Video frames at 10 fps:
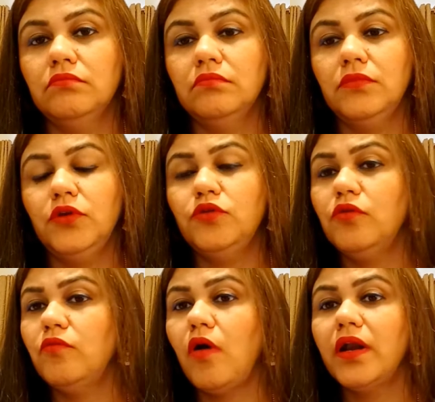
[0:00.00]
you
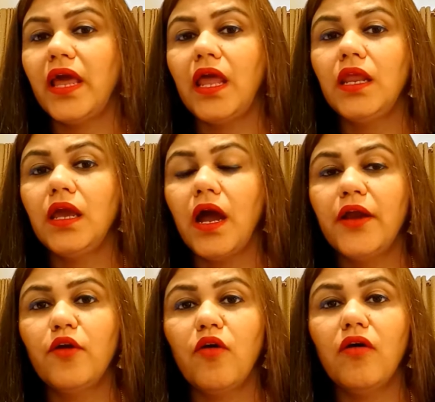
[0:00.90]
don't want any
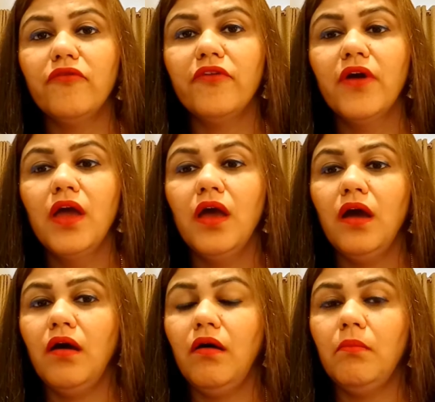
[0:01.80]
kind of
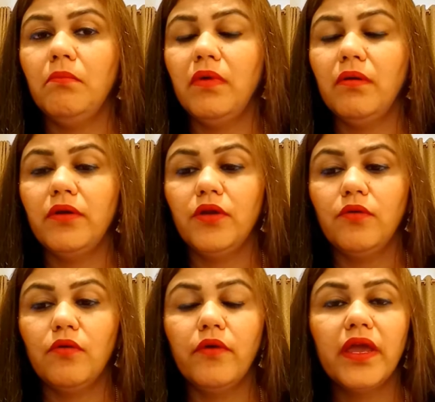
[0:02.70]
um, you know
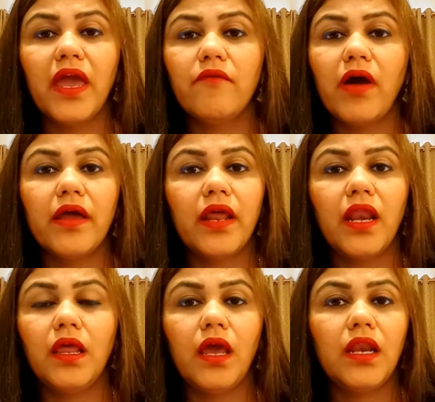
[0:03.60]
going haywire
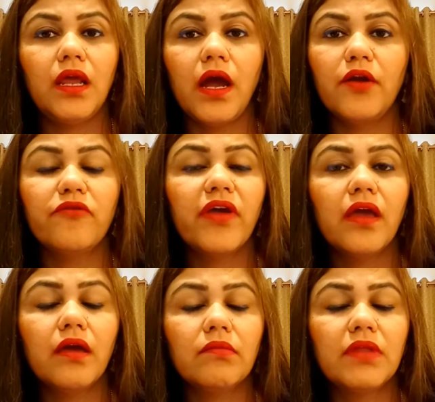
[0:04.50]
any any kind of
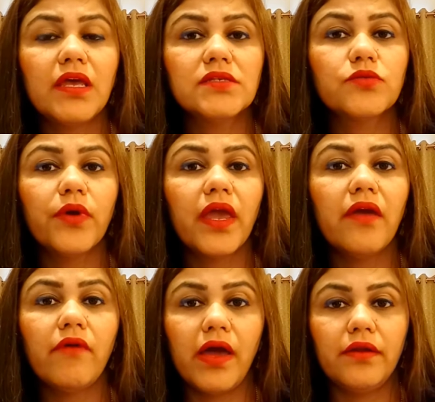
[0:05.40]
things going
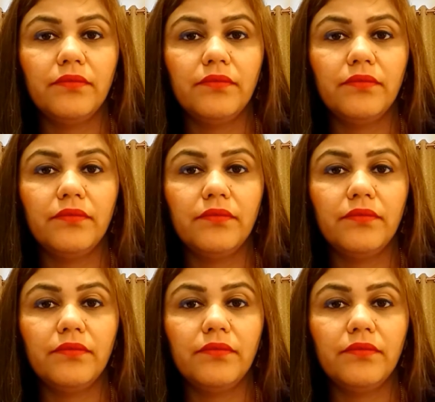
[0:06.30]
haywire